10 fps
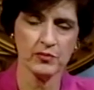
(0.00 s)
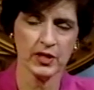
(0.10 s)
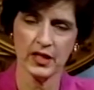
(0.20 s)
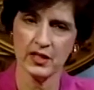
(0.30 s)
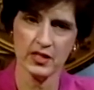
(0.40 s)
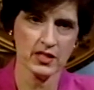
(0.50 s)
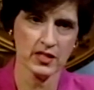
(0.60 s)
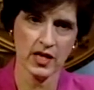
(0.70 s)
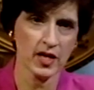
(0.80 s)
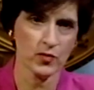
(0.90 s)
plan to
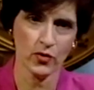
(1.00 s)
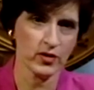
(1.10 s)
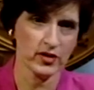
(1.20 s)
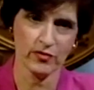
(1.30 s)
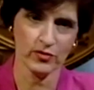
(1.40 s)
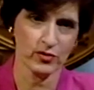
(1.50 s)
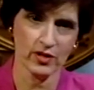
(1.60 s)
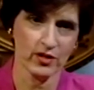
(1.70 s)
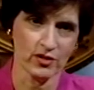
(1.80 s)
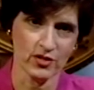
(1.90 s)
stay more than a few
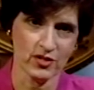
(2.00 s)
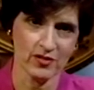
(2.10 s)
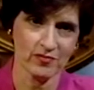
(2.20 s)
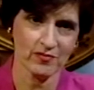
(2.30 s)
years.